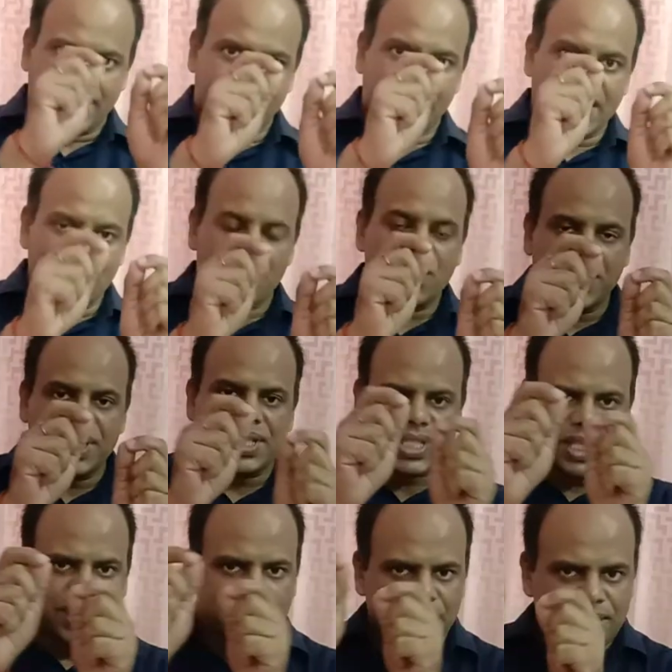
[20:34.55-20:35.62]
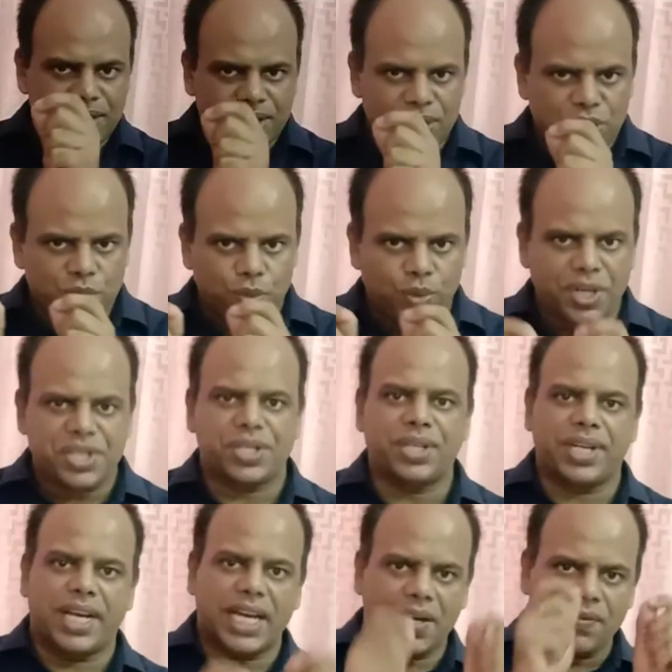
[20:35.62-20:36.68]
every single
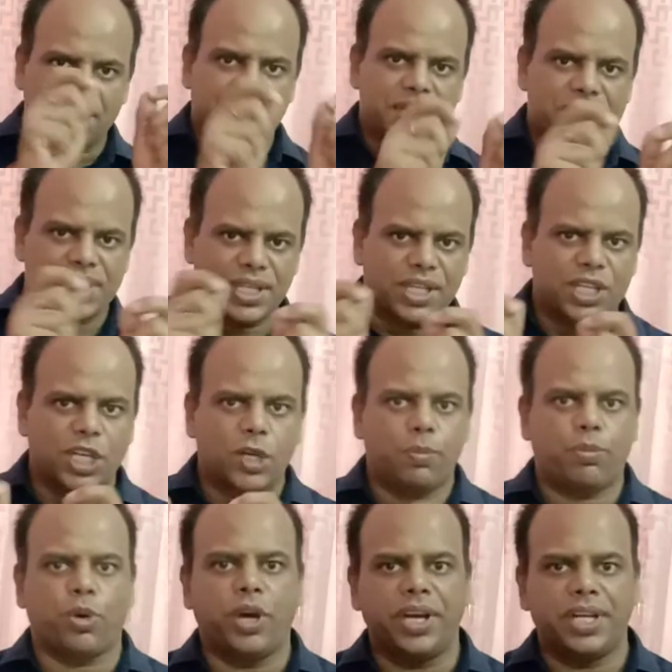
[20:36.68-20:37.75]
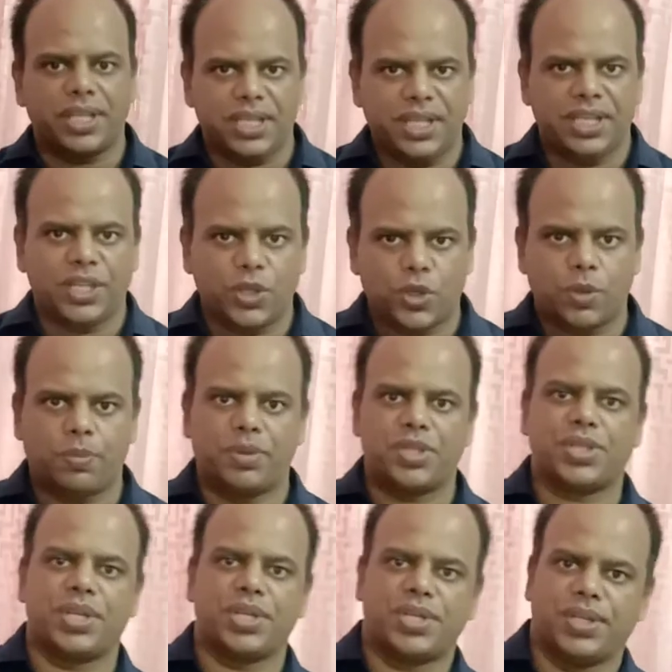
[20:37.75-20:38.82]
situation, every single point in a group
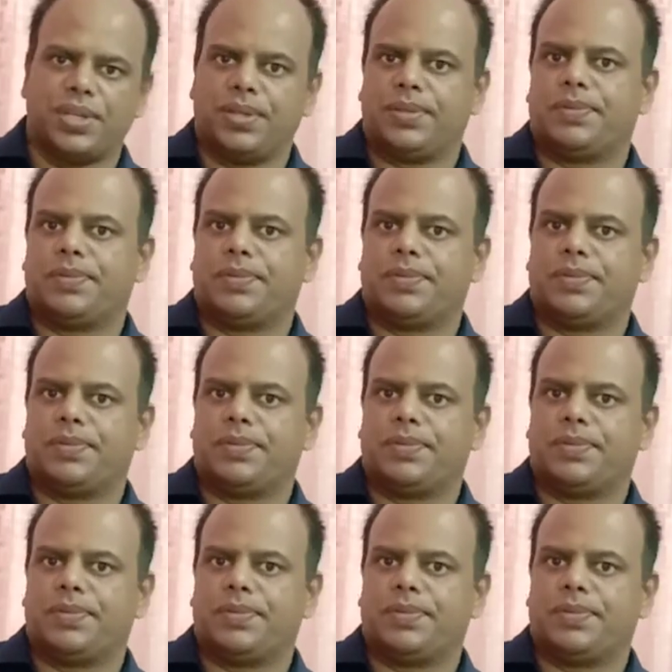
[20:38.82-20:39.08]
discussion.